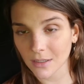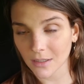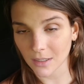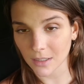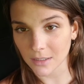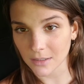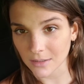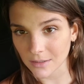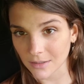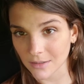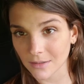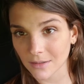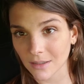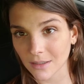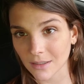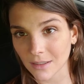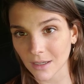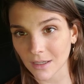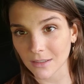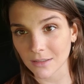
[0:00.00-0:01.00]
on the
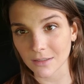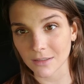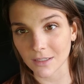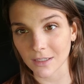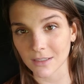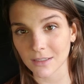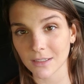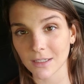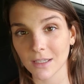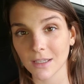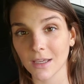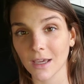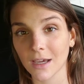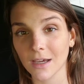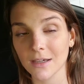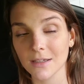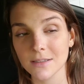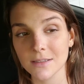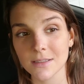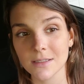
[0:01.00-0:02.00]
kind of night he
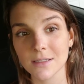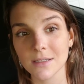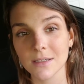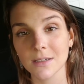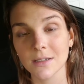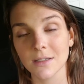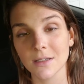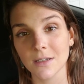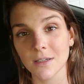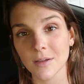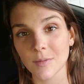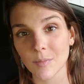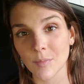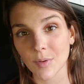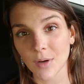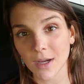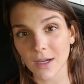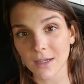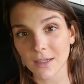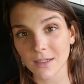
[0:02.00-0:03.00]
has.
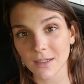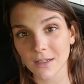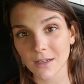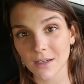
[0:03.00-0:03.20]
But